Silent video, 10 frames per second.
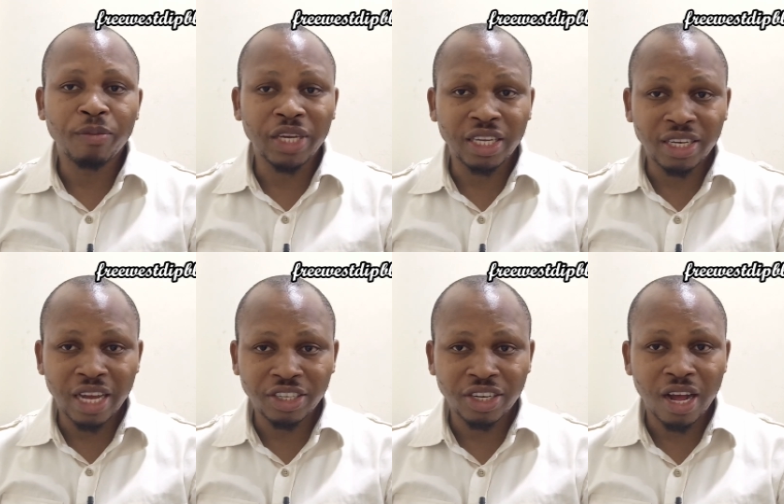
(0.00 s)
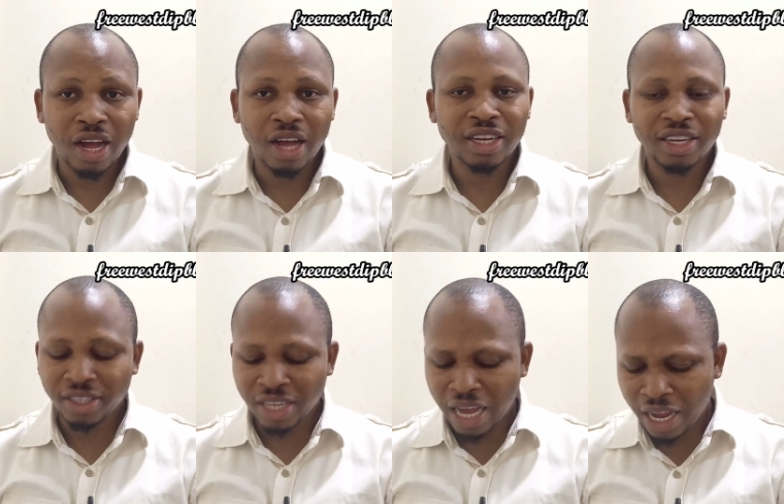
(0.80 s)
in Nigeria,
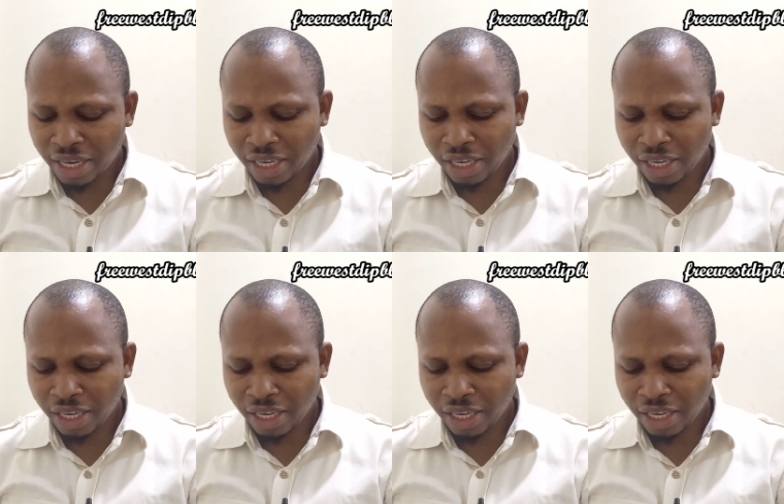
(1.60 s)
and